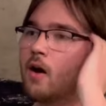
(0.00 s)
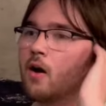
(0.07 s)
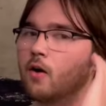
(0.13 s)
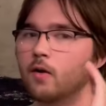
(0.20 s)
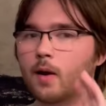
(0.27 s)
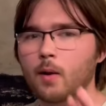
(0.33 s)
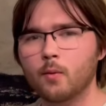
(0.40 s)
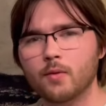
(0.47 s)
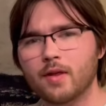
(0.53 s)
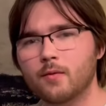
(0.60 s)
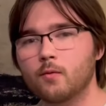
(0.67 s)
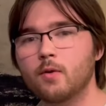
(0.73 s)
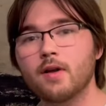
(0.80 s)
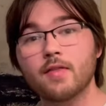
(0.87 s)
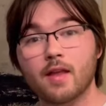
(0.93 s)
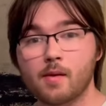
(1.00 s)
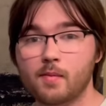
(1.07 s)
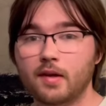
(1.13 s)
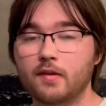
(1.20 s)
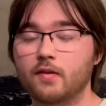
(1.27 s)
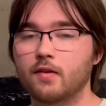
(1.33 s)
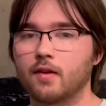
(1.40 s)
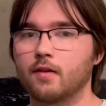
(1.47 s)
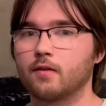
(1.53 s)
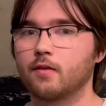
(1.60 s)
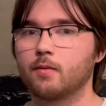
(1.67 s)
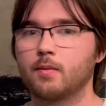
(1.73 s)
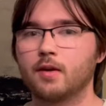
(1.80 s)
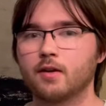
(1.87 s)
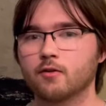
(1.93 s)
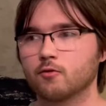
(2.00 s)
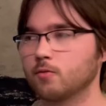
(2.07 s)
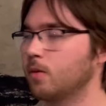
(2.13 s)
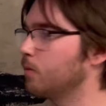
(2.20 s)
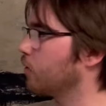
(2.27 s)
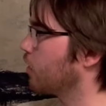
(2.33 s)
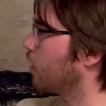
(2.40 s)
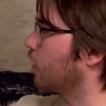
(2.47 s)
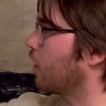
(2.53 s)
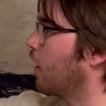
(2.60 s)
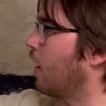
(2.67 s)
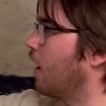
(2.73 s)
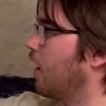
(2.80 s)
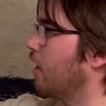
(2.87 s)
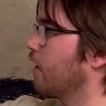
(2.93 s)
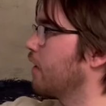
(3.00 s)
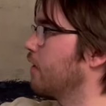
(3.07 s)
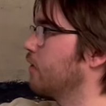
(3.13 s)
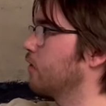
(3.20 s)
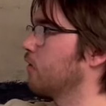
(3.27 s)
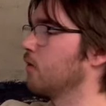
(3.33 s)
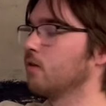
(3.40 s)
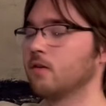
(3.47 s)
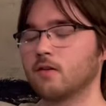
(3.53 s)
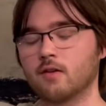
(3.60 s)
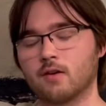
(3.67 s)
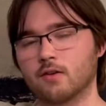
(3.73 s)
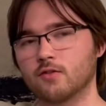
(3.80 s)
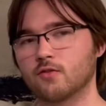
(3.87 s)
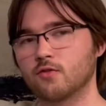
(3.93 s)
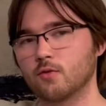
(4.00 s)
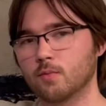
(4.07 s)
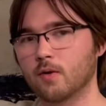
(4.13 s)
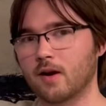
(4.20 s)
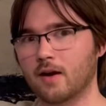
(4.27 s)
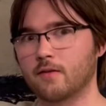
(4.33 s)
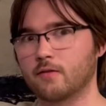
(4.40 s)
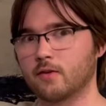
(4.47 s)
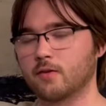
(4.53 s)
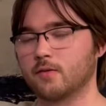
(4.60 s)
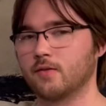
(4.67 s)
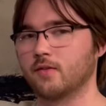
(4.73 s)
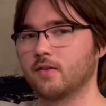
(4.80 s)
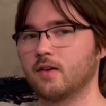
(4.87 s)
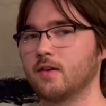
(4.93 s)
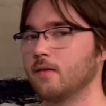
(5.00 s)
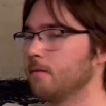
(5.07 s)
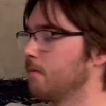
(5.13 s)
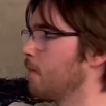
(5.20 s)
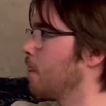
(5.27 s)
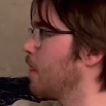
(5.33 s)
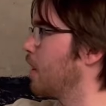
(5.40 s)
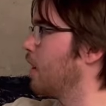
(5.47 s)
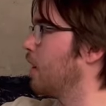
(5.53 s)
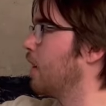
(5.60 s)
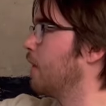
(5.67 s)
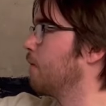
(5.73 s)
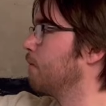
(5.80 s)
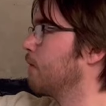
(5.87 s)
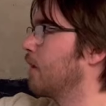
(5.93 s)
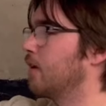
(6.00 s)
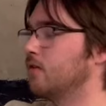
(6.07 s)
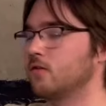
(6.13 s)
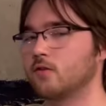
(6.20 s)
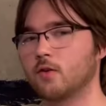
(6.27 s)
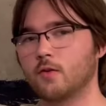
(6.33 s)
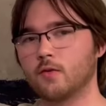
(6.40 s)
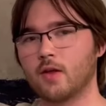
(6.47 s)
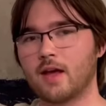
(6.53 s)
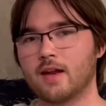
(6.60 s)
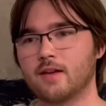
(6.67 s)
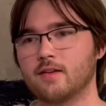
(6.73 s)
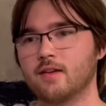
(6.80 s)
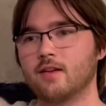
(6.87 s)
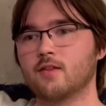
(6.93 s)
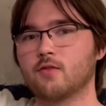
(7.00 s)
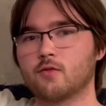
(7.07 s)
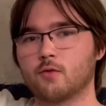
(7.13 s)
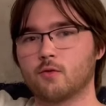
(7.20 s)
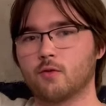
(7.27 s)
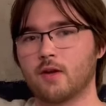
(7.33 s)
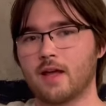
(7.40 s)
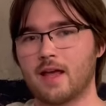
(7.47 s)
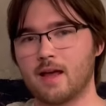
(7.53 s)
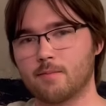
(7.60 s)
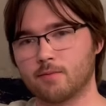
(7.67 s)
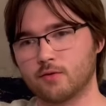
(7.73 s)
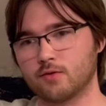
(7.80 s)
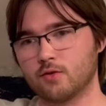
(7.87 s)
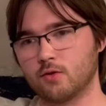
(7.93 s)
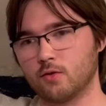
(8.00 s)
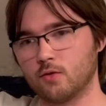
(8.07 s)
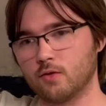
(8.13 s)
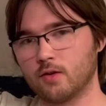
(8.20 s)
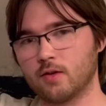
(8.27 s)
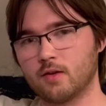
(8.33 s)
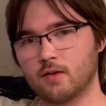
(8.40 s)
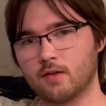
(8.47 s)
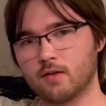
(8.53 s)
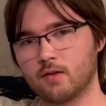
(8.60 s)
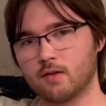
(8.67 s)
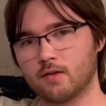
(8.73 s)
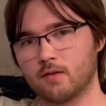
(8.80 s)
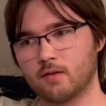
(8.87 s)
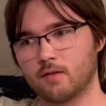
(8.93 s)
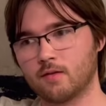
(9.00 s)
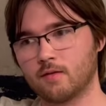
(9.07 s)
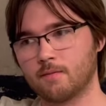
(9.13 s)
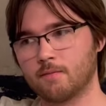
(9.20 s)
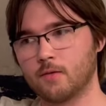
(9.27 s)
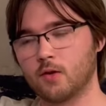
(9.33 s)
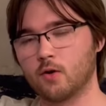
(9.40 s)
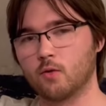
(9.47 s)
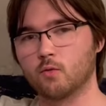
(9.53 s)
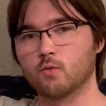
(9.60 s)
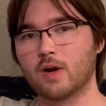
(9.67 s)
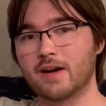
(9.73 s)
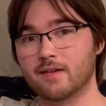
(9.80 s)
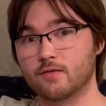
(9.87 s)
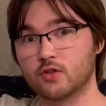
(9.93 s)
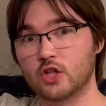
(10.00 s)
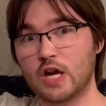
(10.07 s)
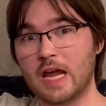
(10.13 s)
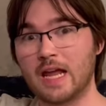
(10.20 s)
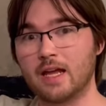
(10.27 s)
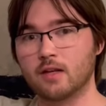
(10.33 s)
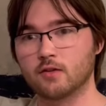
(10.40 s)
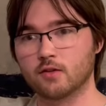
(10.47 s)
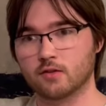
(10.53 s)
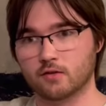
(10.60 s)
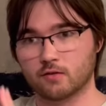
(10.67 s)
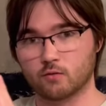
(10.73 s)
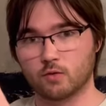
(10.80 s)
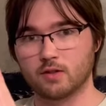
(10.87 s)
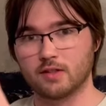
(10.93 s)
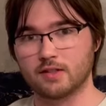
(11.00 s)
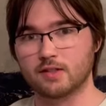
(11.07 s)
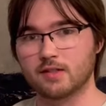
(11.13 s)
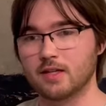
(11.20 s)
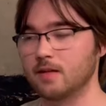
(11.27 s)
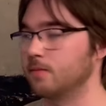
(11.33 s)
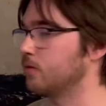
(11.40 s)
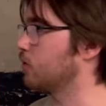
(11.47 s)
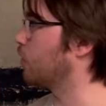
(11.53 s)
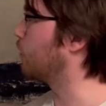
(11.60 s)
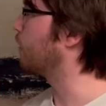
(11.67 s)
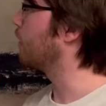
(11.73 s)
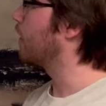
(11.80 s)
Okay, well that makes sense, because remember, our highs are super high frequency, and so that initial amplitude, rate of change is really steep. So